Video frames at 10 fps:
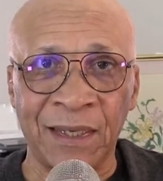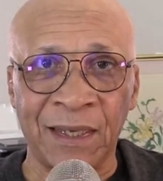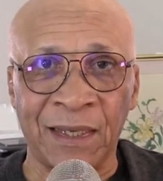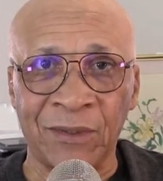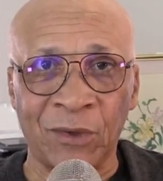
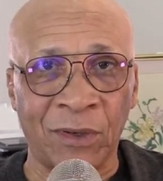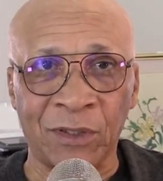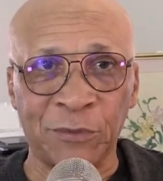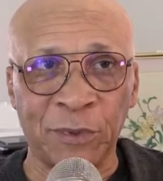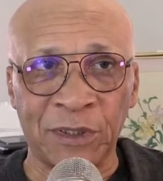and her
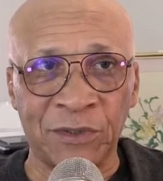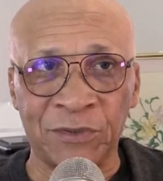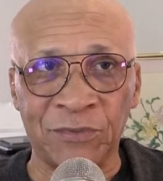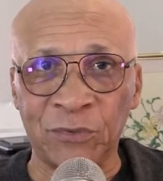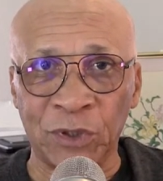husband is
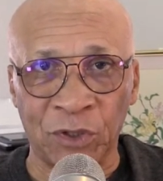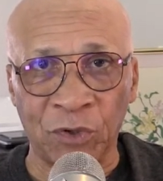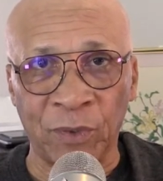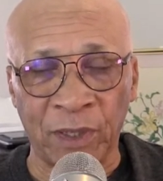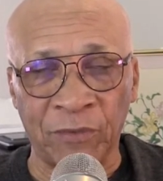fully
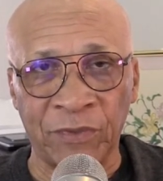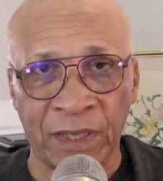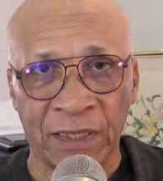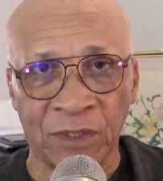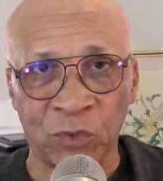aware of that
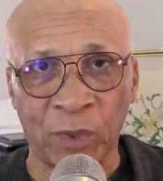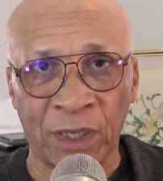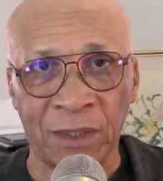as well.